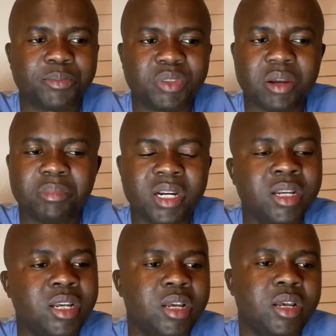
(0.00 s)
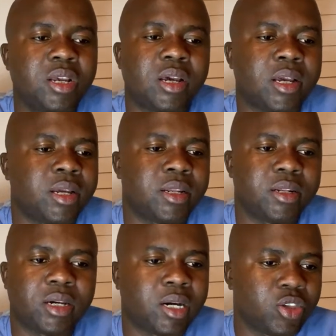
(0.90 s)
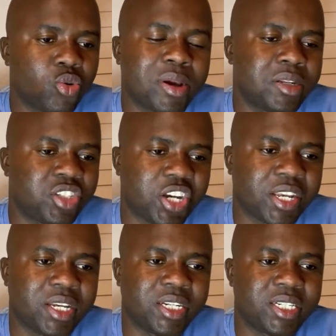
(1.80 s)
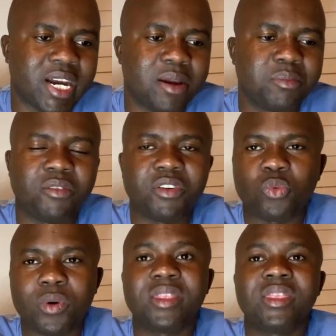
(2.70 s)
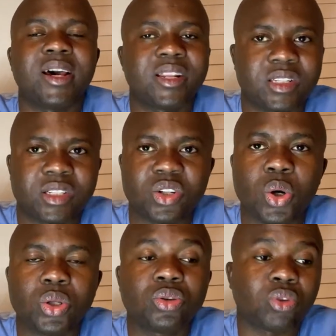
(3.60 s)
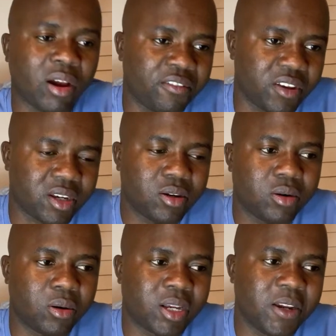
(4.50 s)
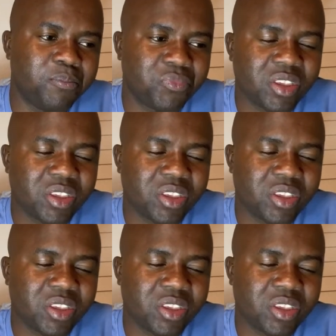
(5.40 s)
September, and you can check anytime, even when there is no traffic. Okay.